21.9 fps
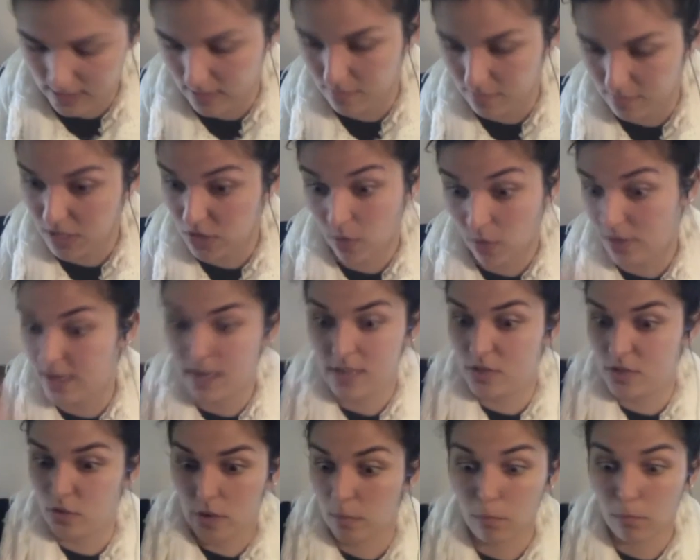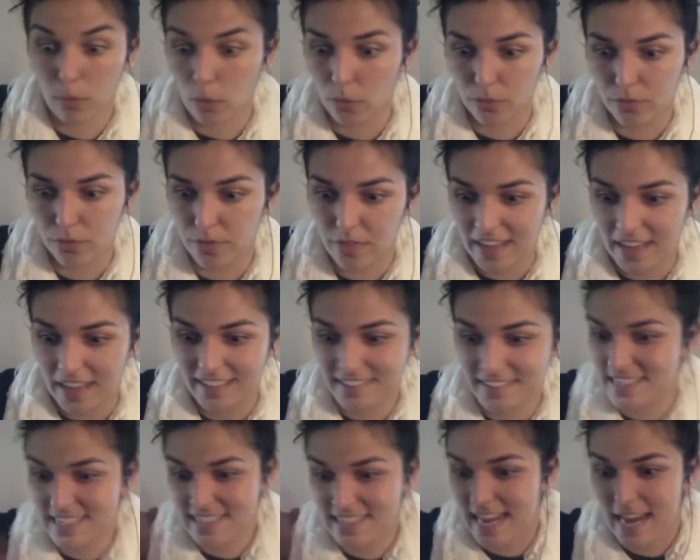and Midoriya doing both
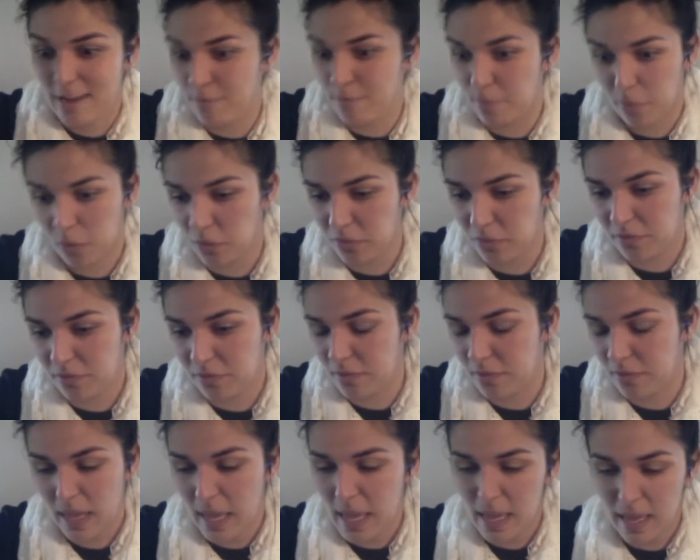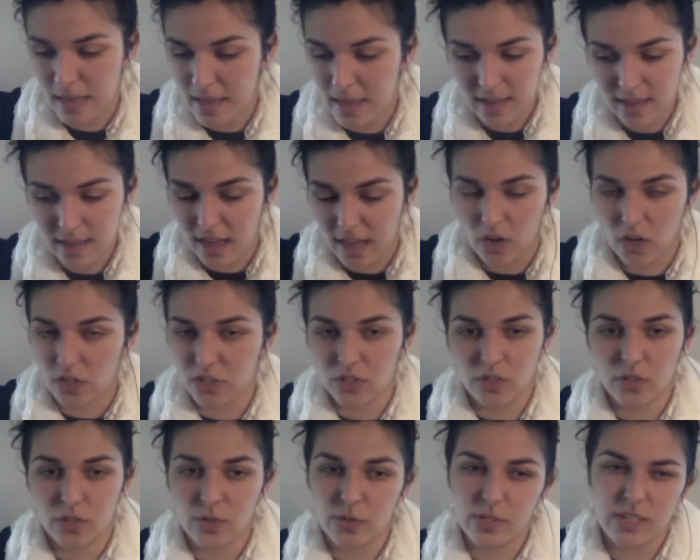things to save both
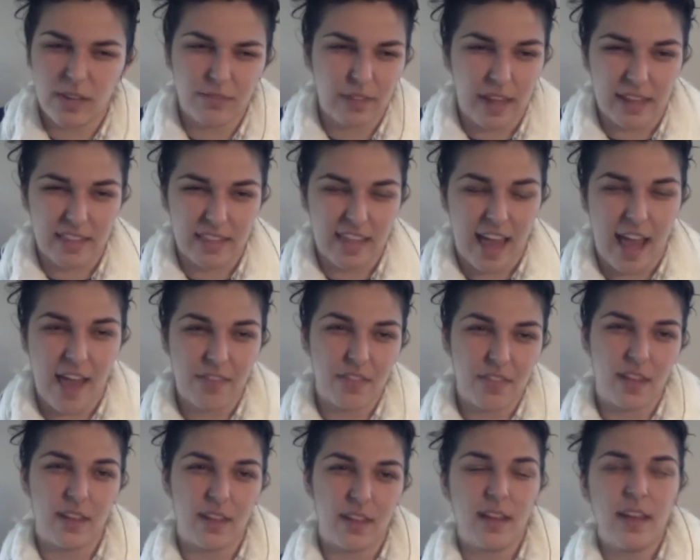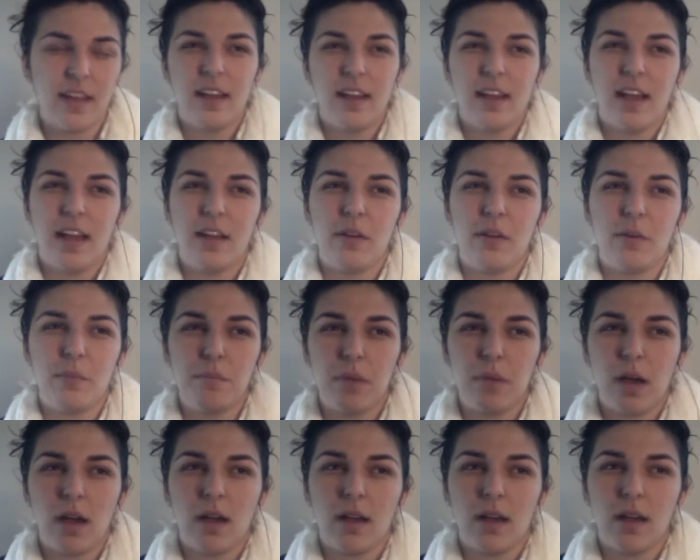characters, stuff like that
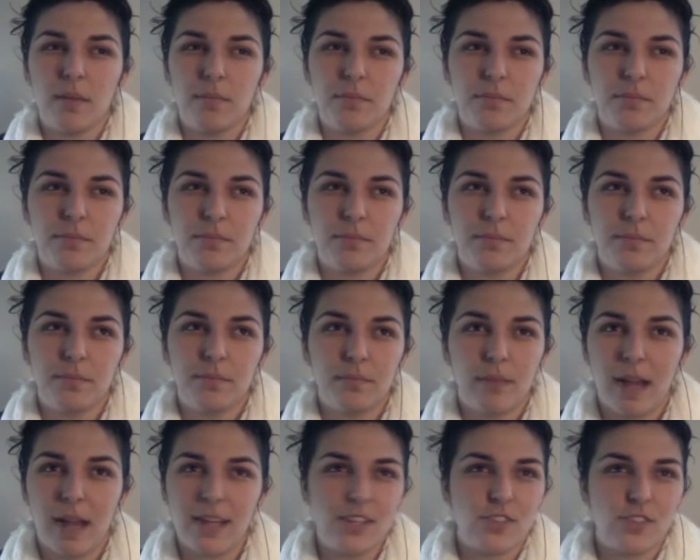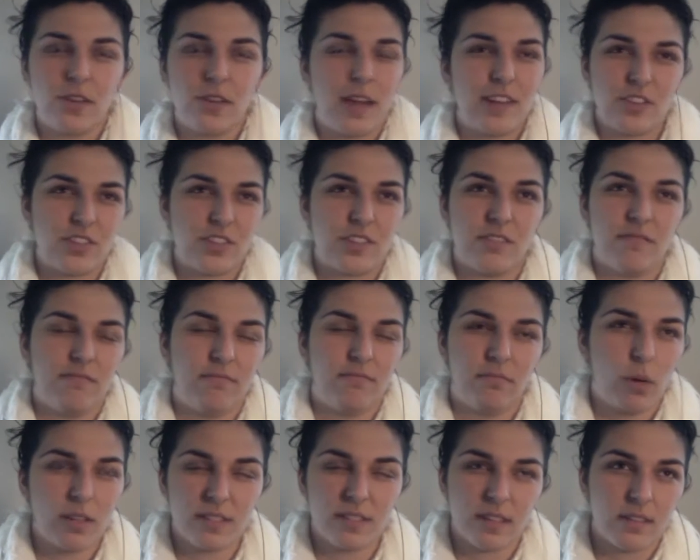I just
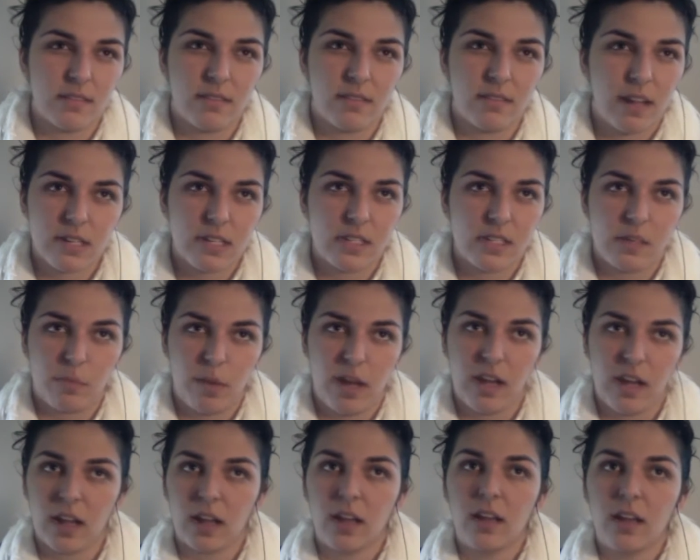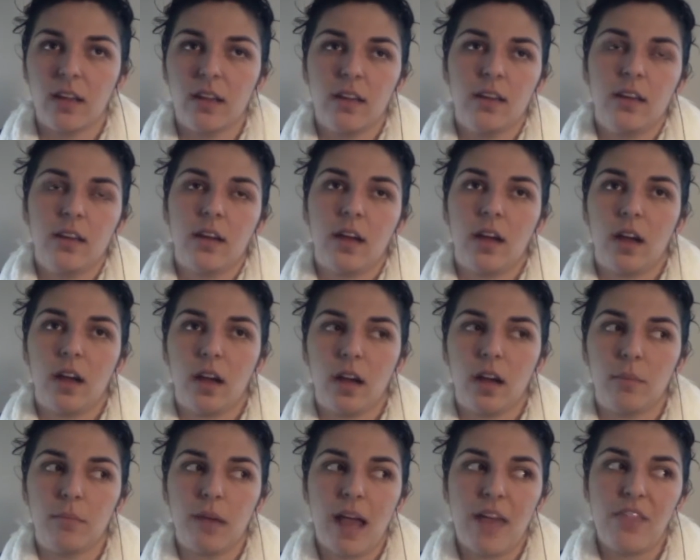wasn't anticipating.
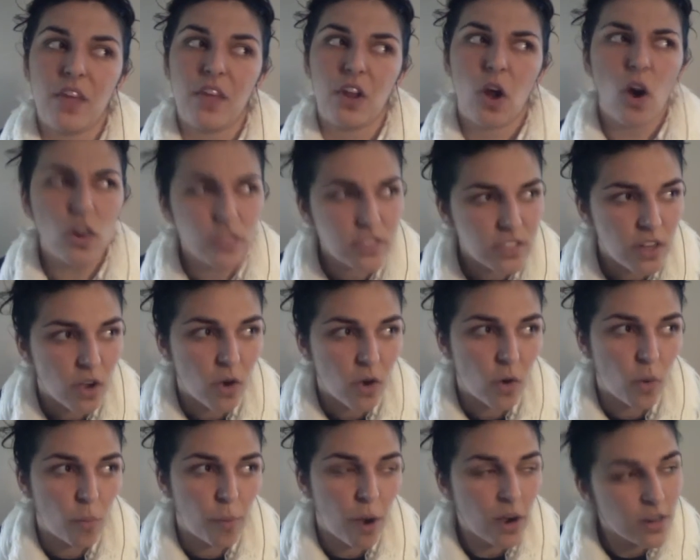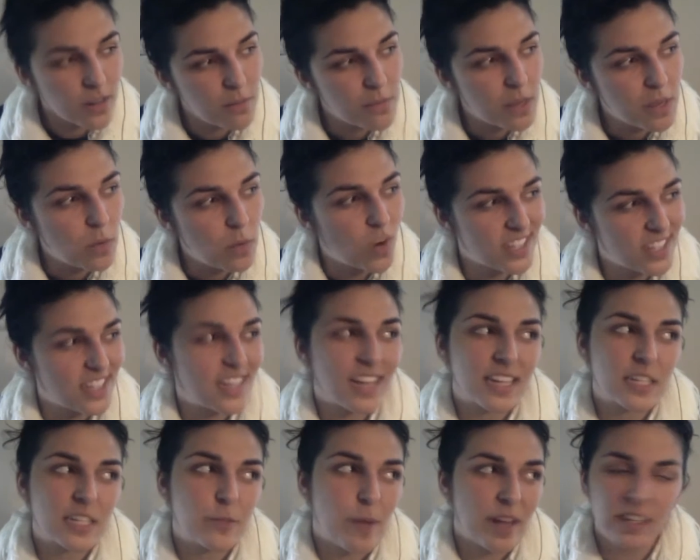And then also, part of me wasn't
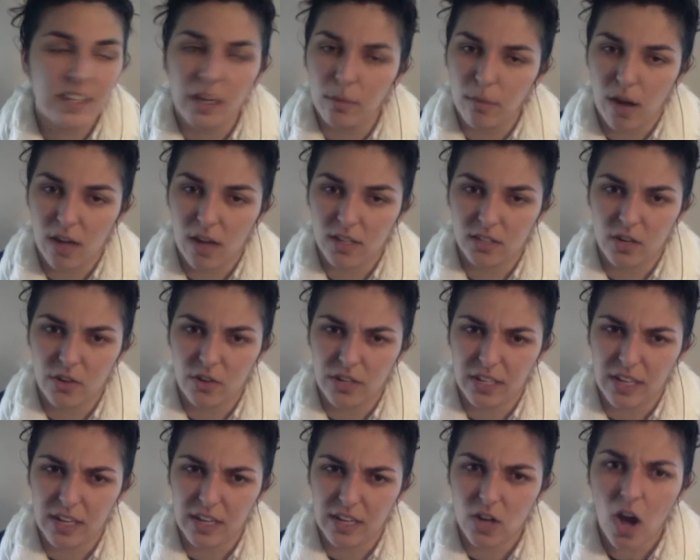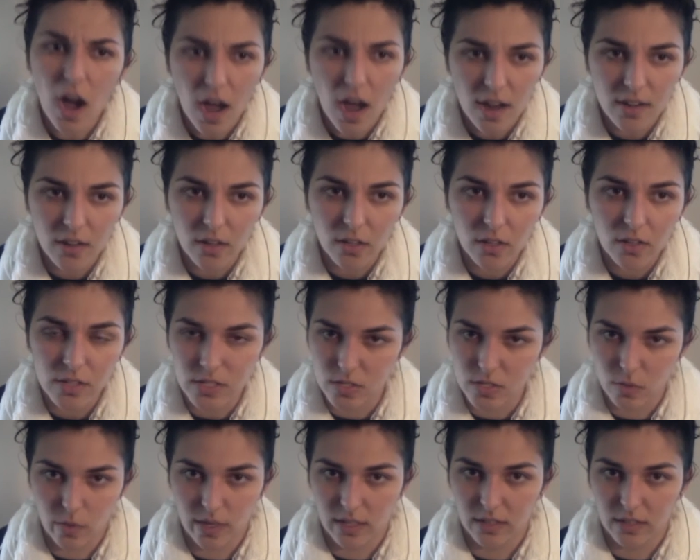expecting Bakugo to get caught
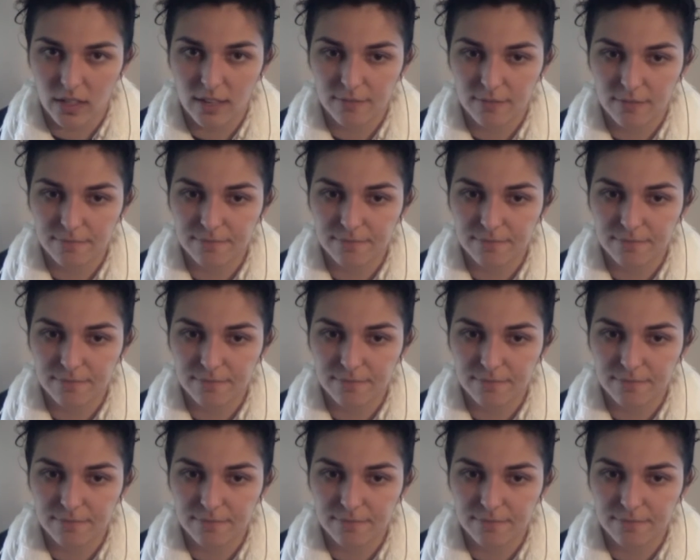this quickly.